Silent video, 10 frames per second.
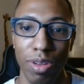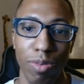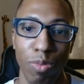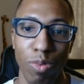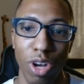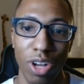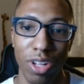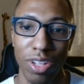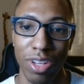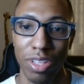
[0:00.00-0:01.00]
wall
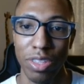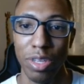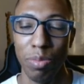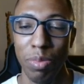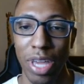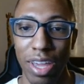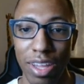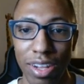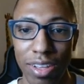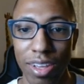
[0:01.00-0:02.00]
on the
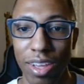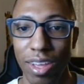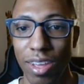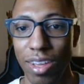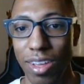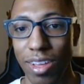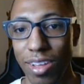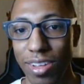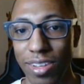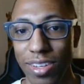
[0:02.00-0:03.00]
bed
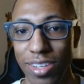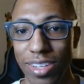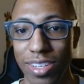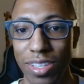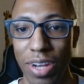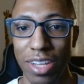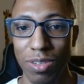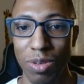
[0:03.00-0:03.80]
just has really